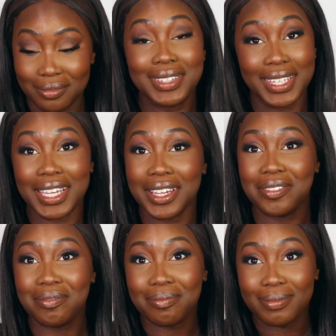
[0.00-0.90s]
Yeah,
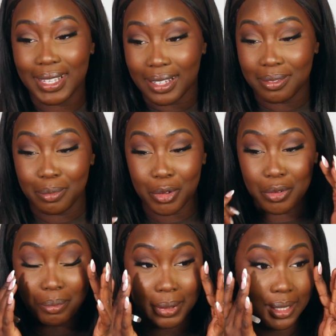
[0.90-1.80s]
that's
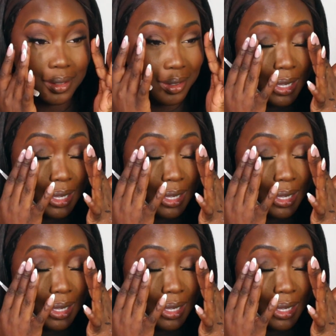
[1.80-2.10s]
more me.